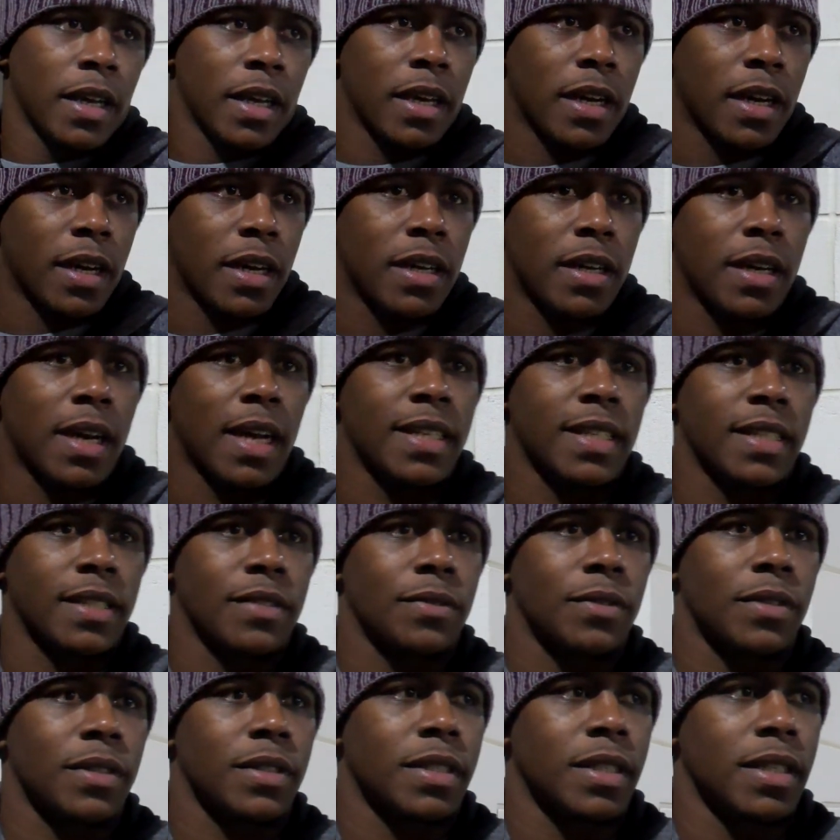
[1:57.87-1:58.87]
And I
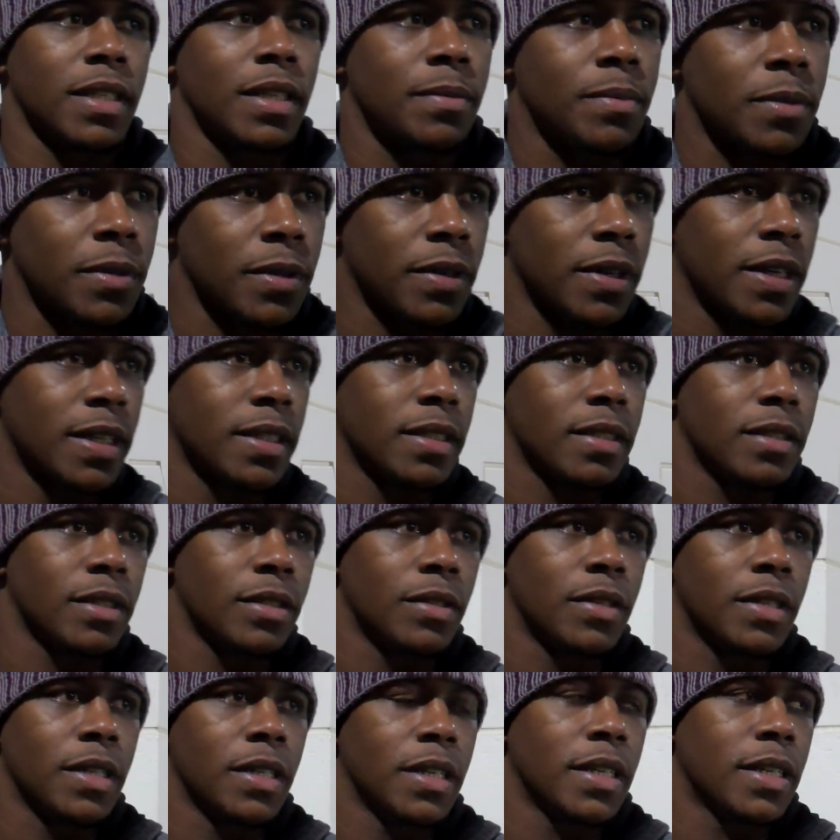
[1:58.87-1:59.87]
just want to see him progress and
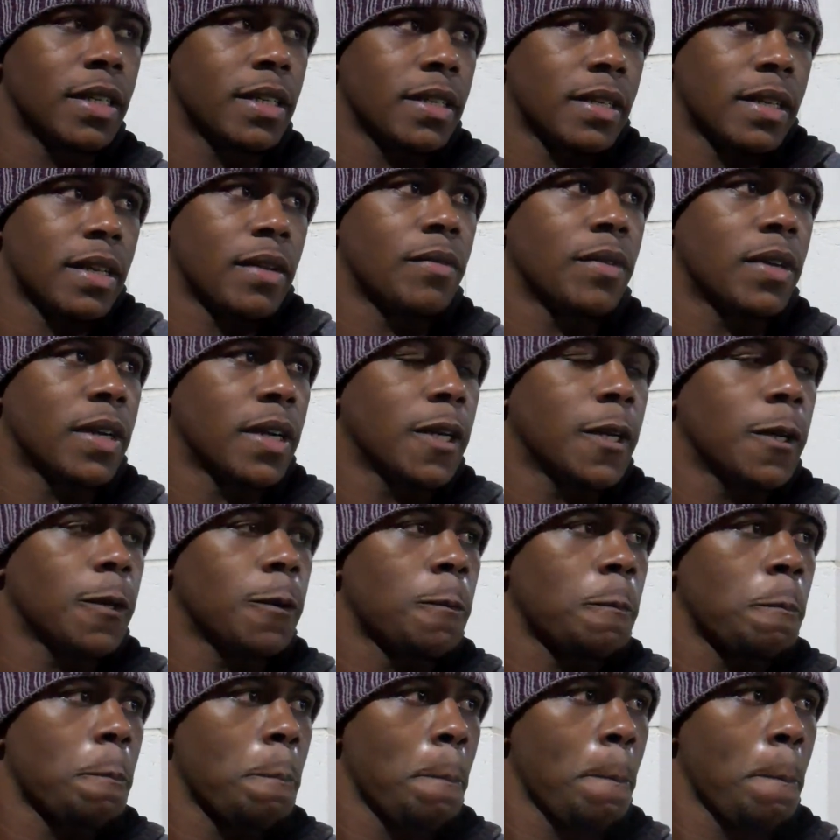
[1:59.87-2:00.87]
do good at what he do.